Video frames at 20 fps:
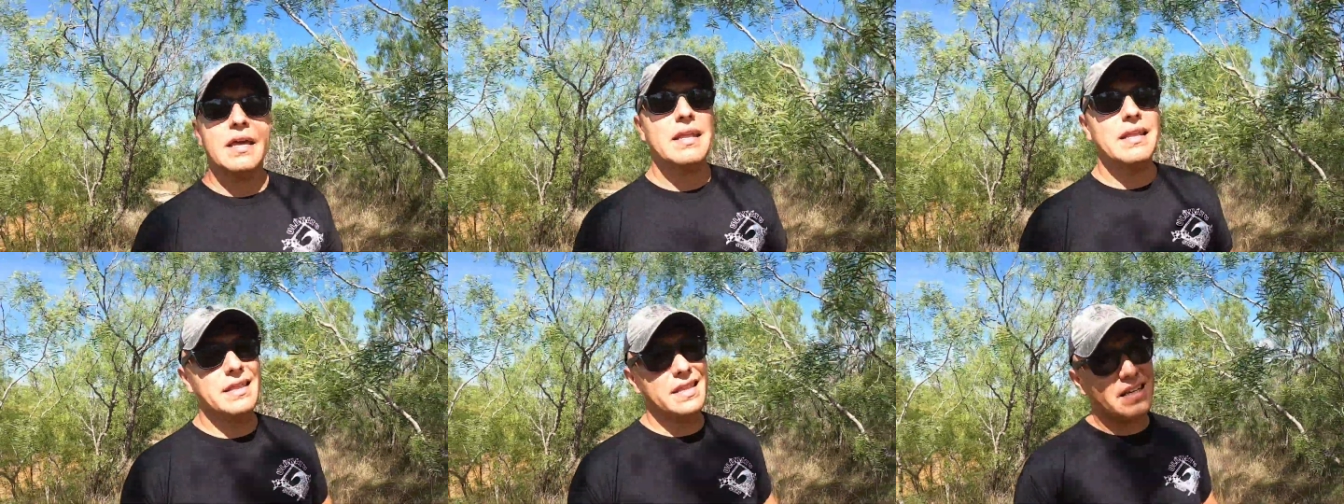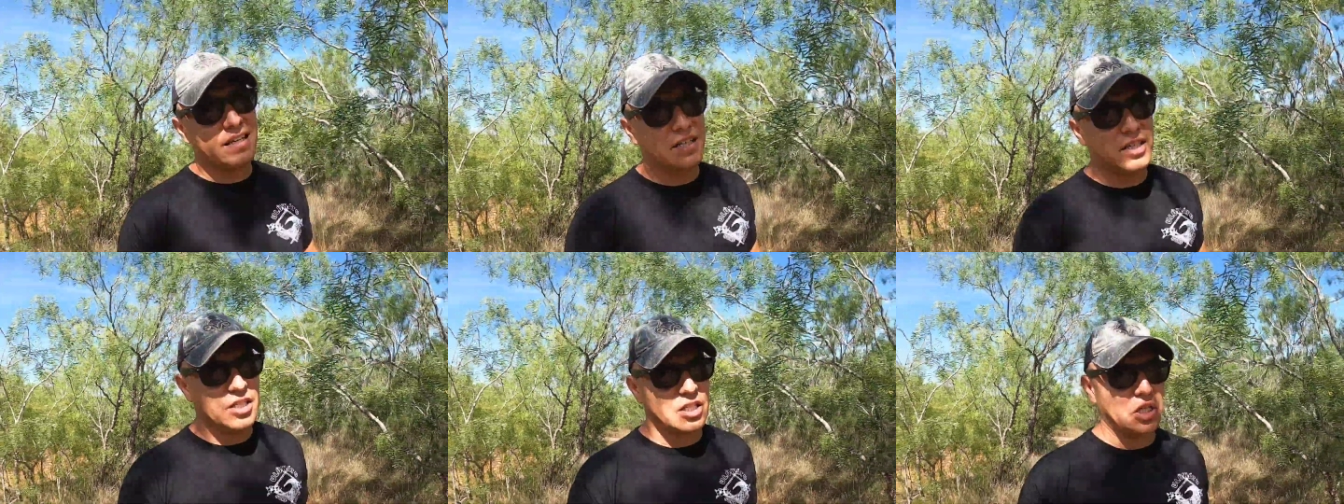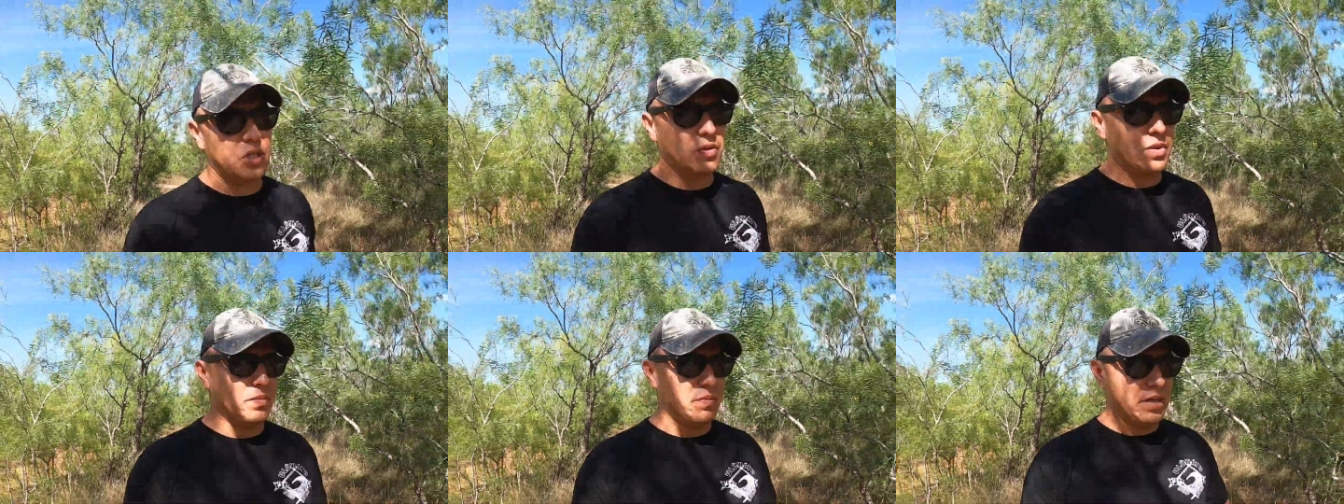lending
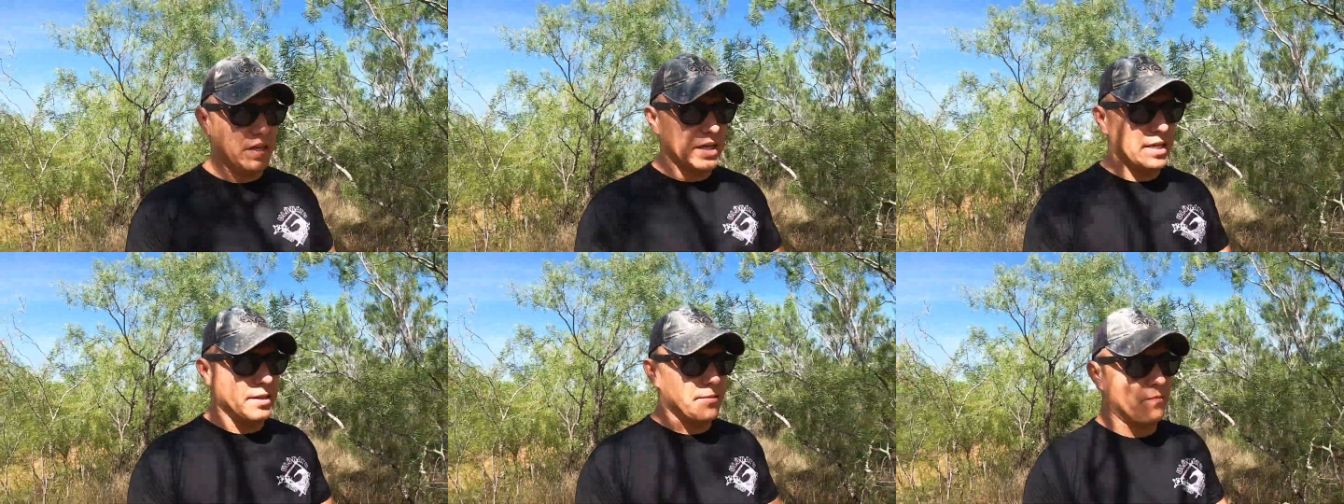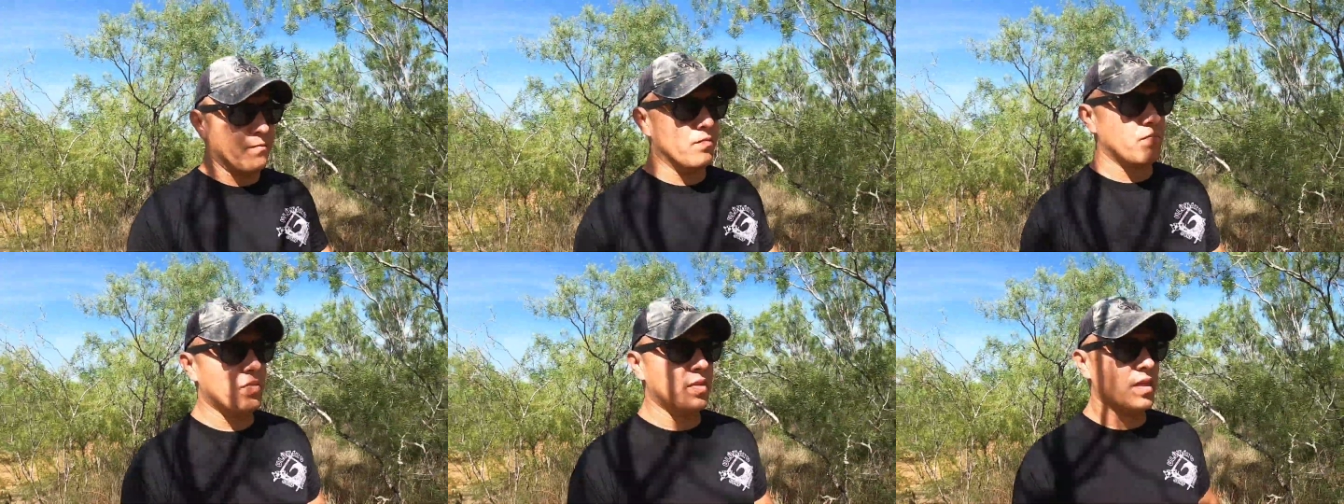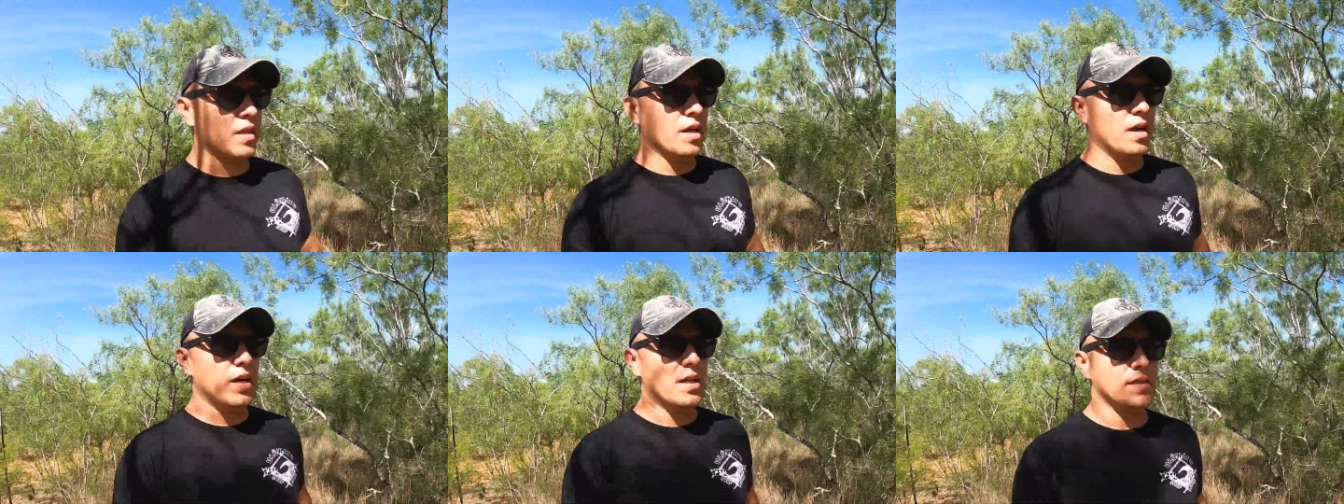you the money
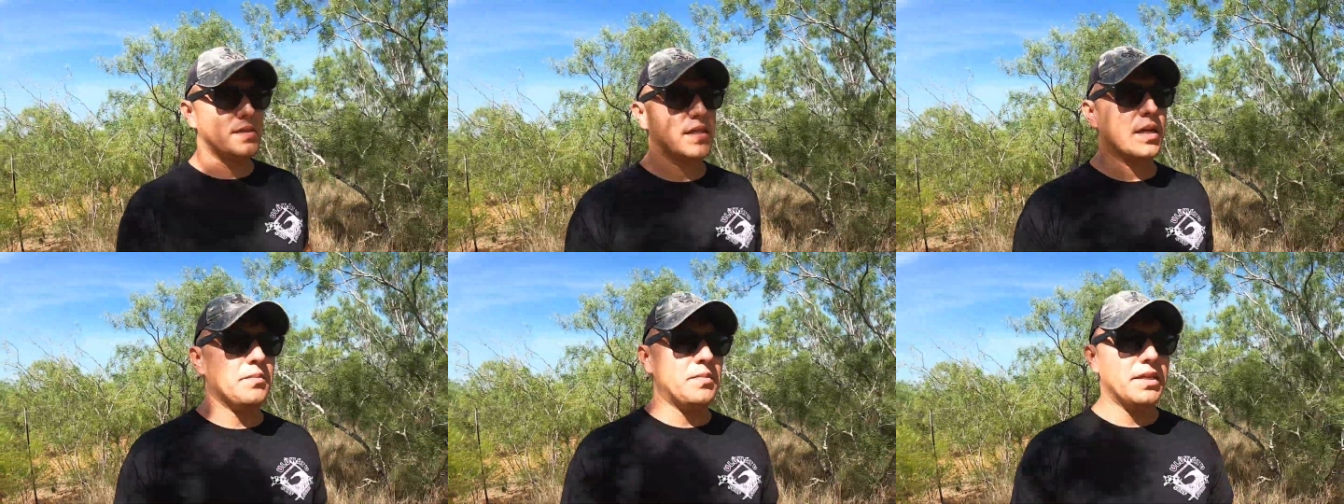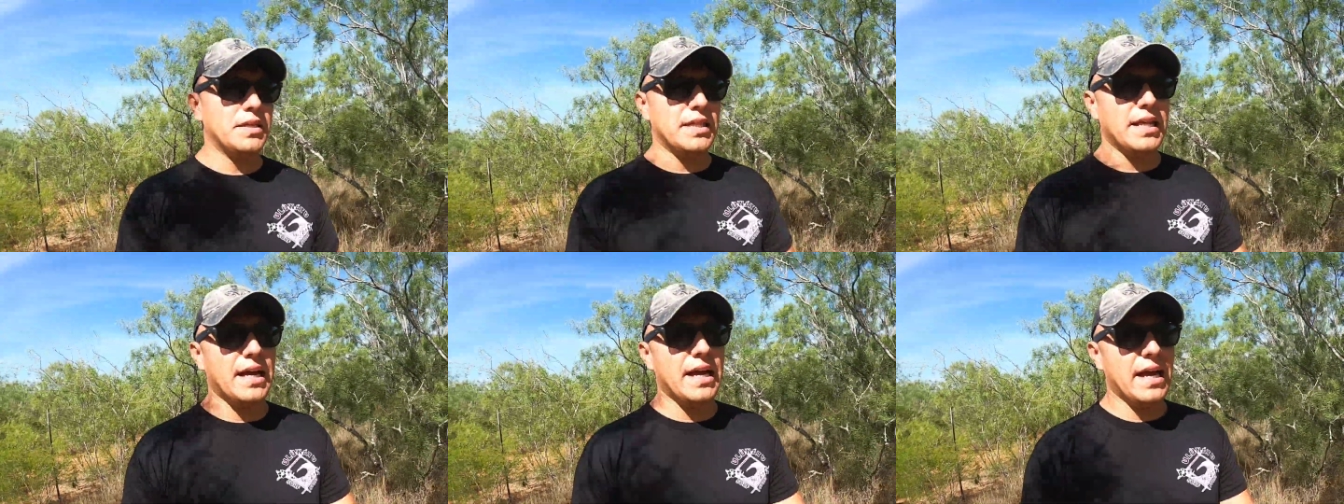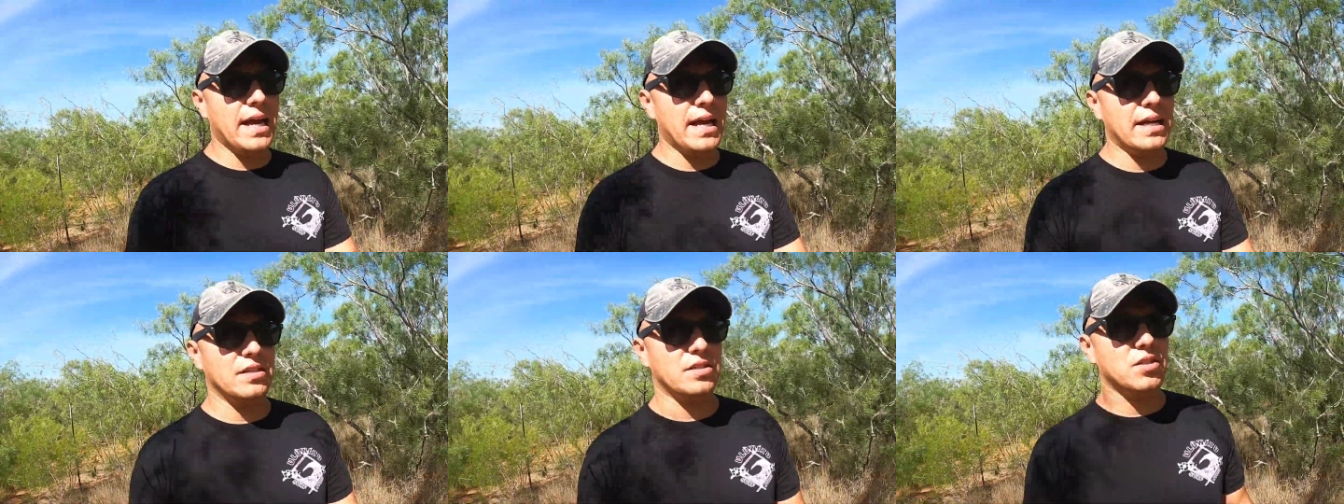on something that
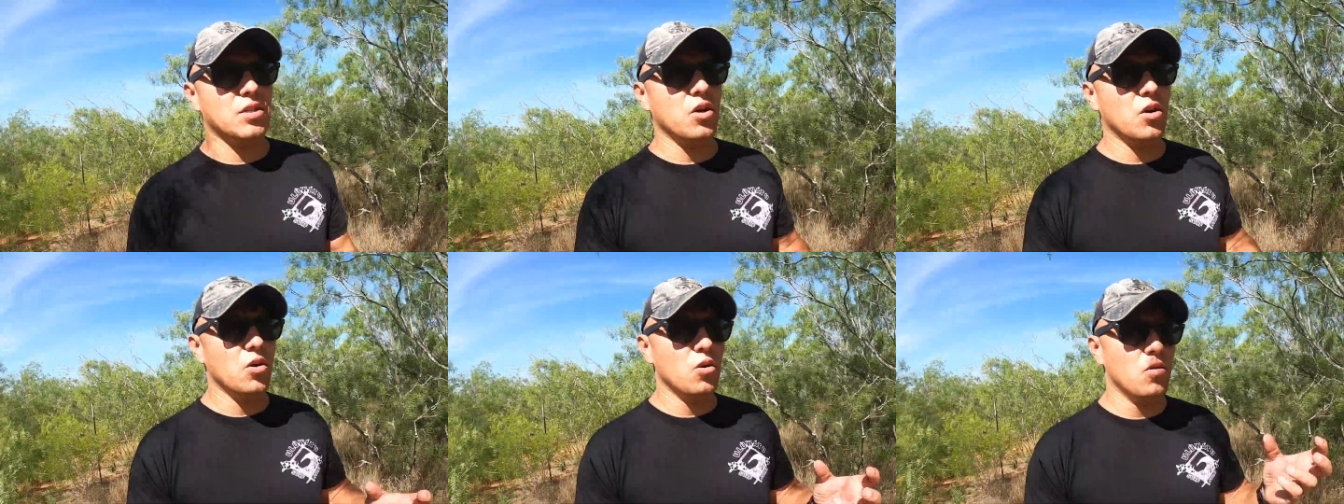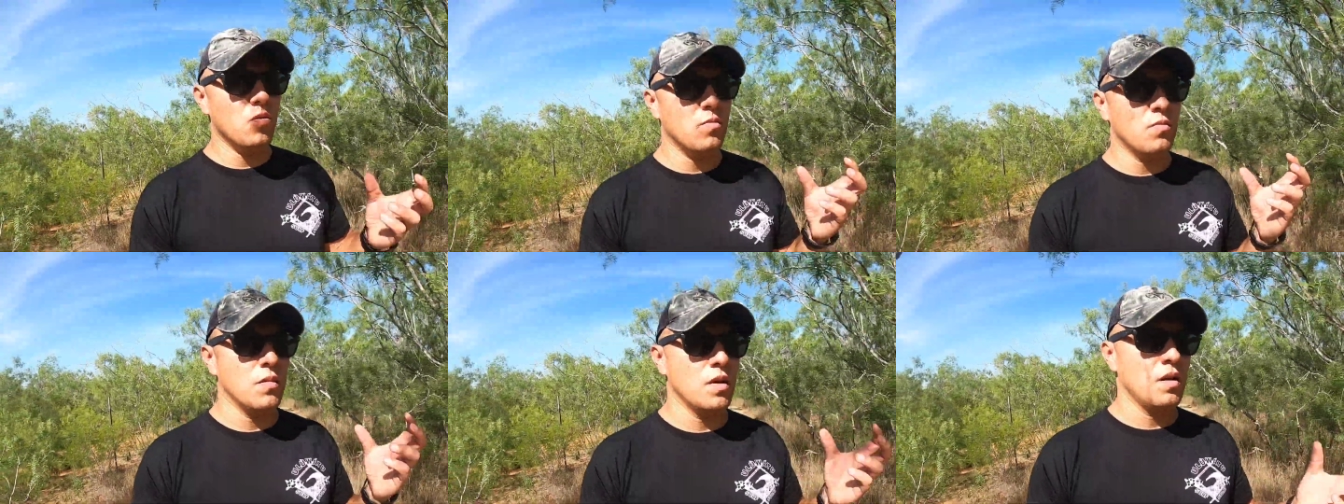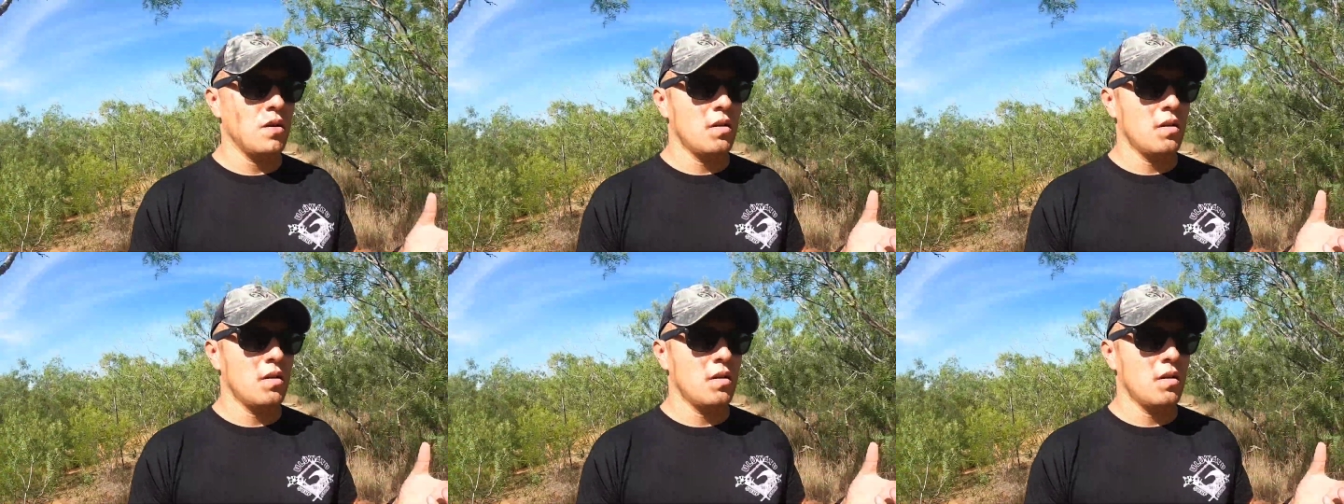has no